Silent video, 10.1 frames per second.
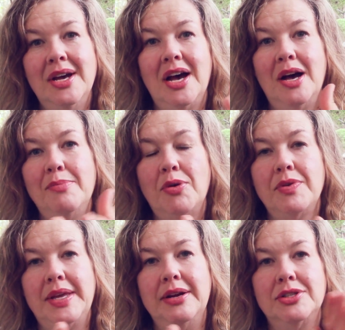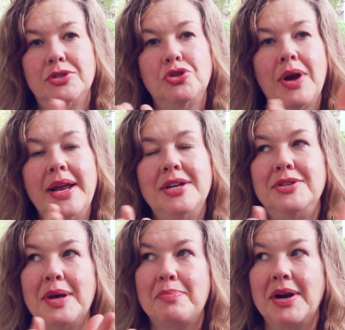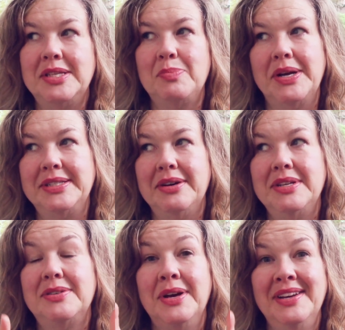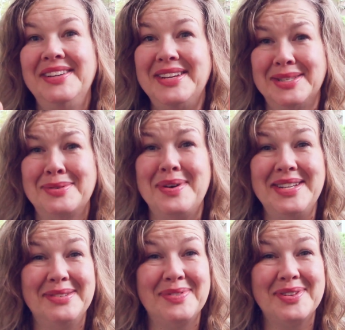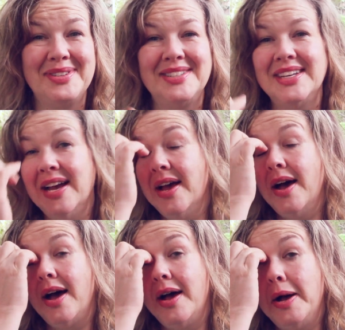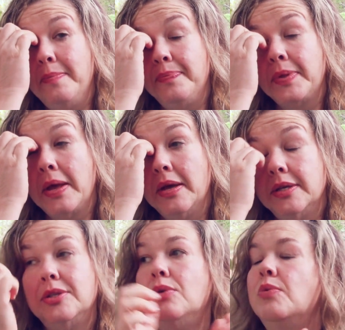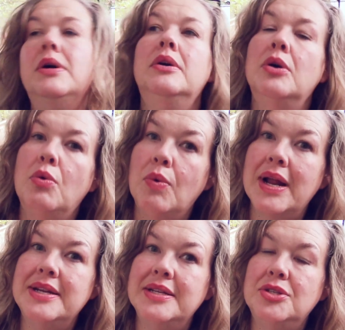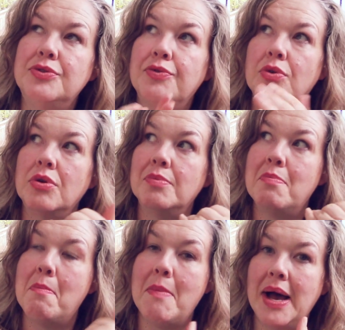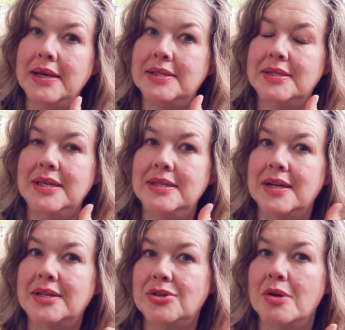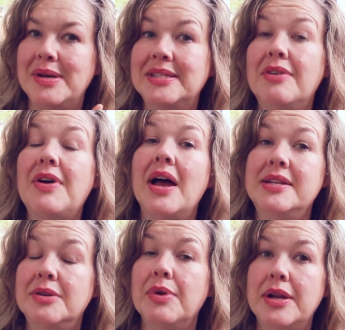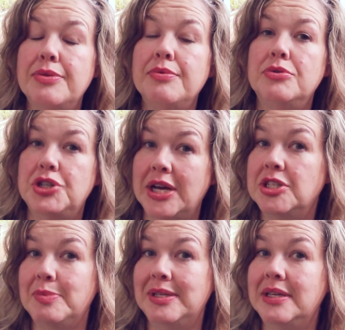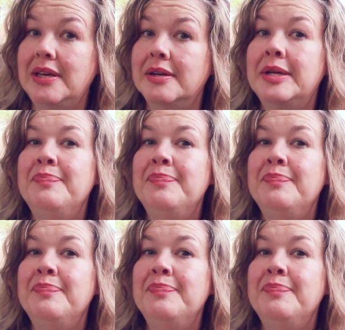over the year. So trying to do that price breakdown is quite difficult. So what I did do for my seeds that I started myself, I did run it through ChatGPT,